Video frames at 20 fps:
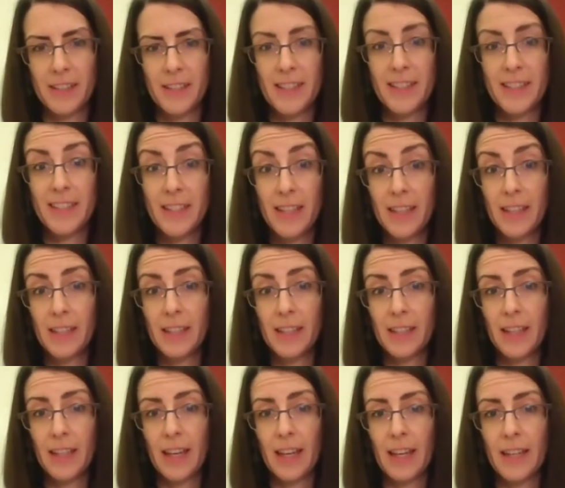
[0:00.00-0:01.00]

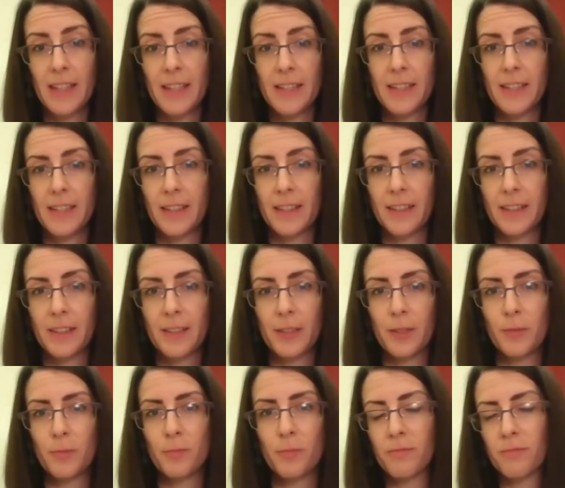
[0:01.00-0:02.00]
seen as
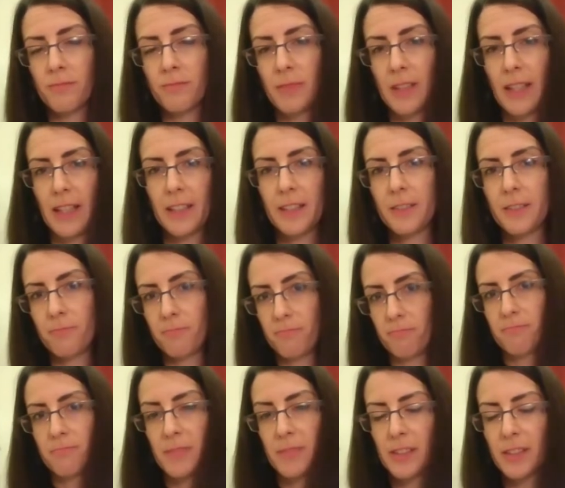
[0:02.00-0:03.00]

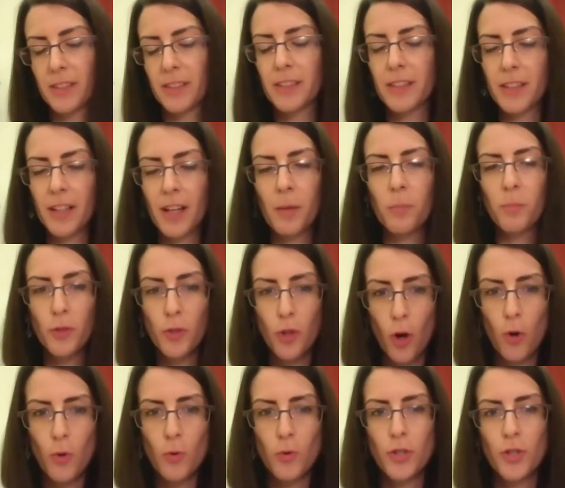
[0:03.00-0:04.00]
the
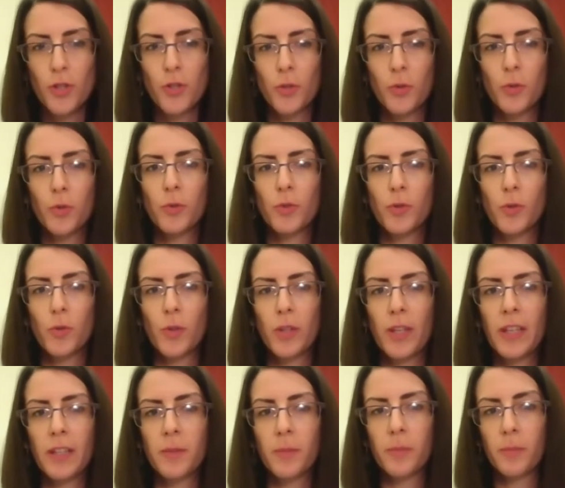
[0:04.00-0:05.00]
approach to
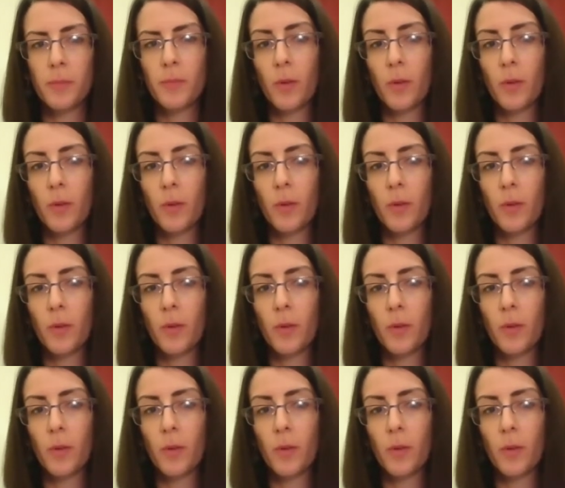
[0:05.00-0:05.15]
it